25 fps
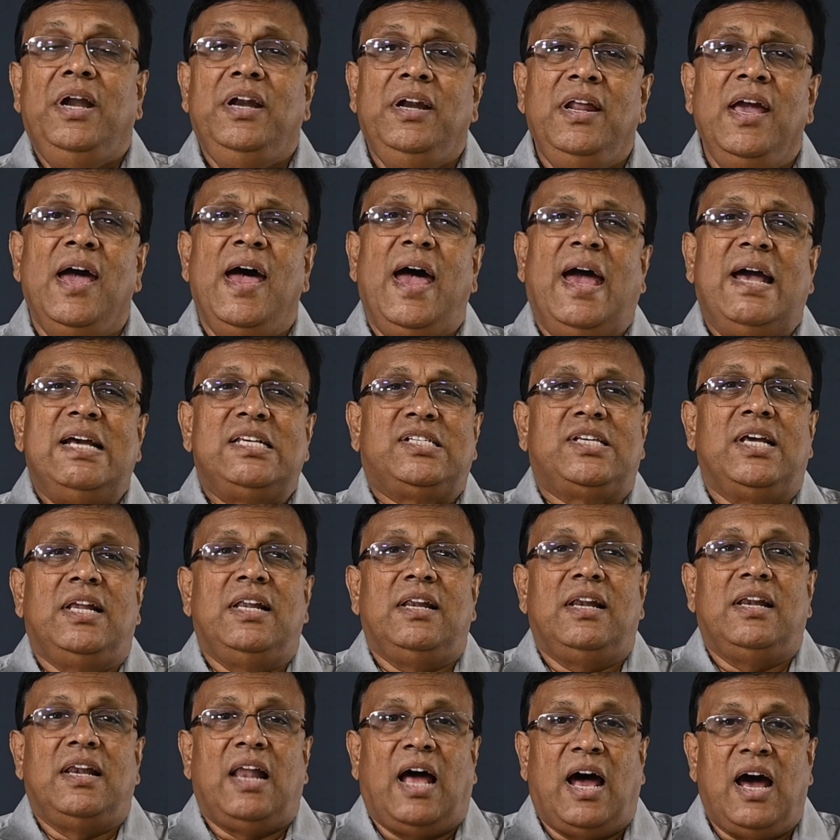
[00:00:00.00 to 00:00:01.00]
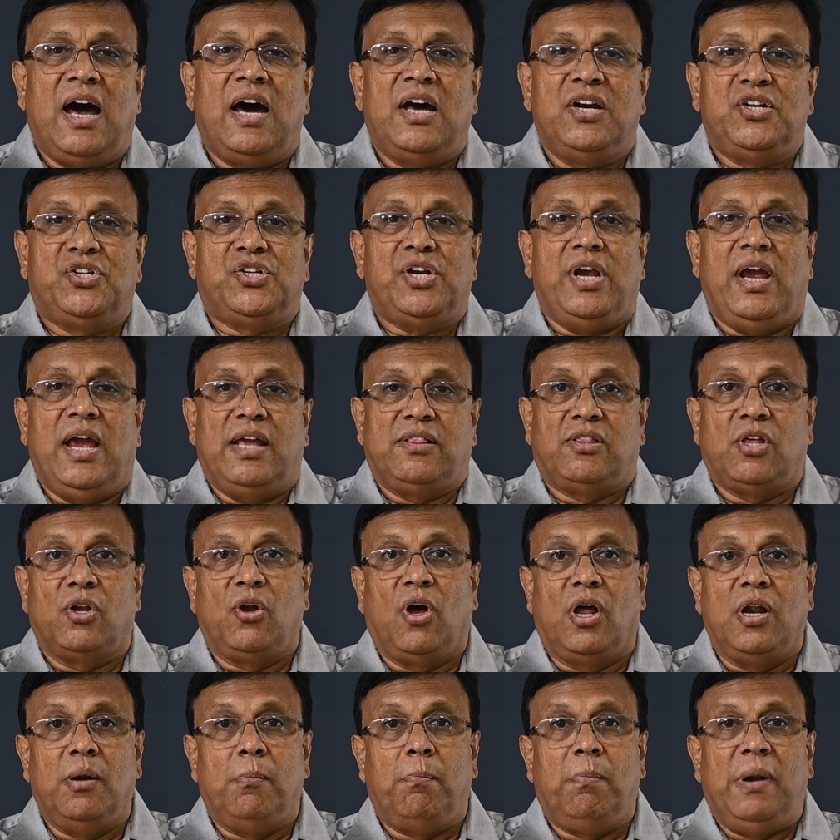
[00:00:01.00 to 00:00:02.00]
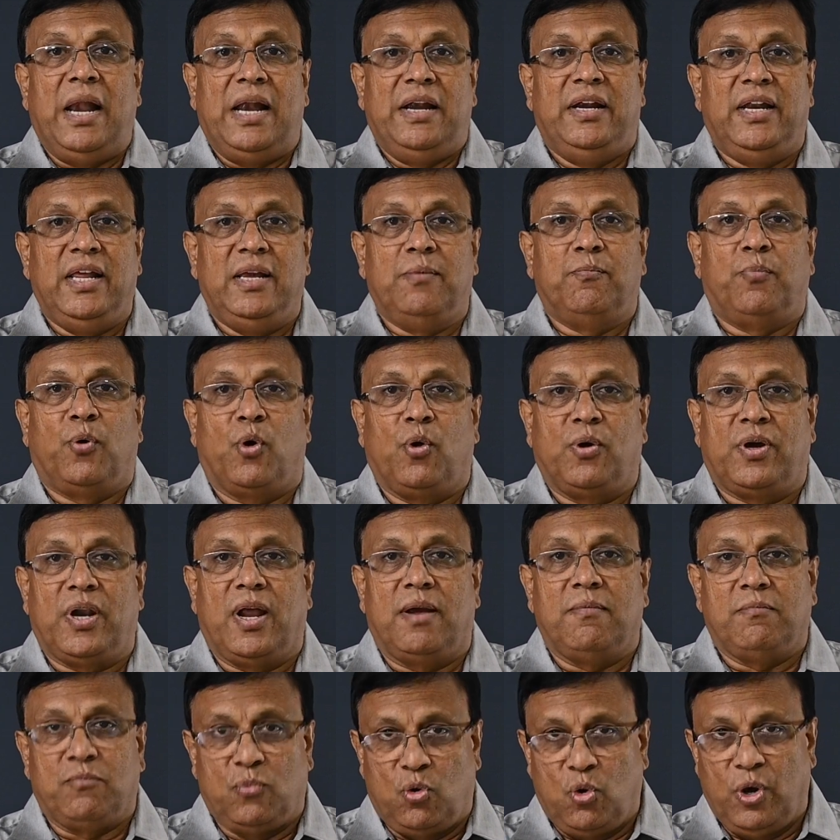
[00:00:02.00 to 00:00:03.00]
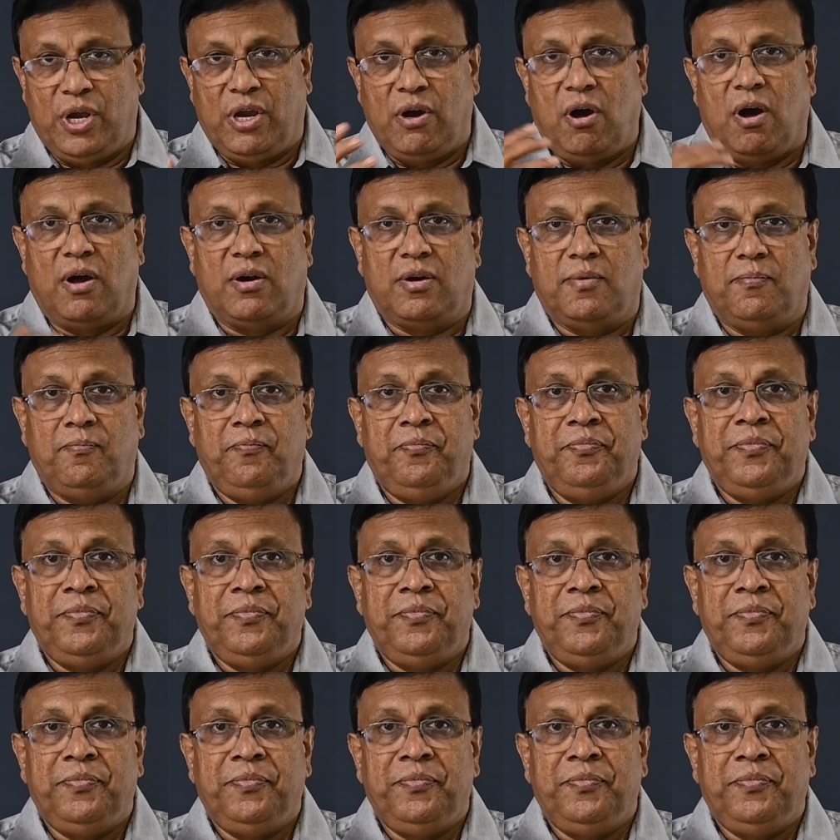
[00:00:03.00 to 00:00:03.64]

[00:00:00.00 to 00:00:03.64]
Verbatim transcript: India has a large ethanol blending program going on.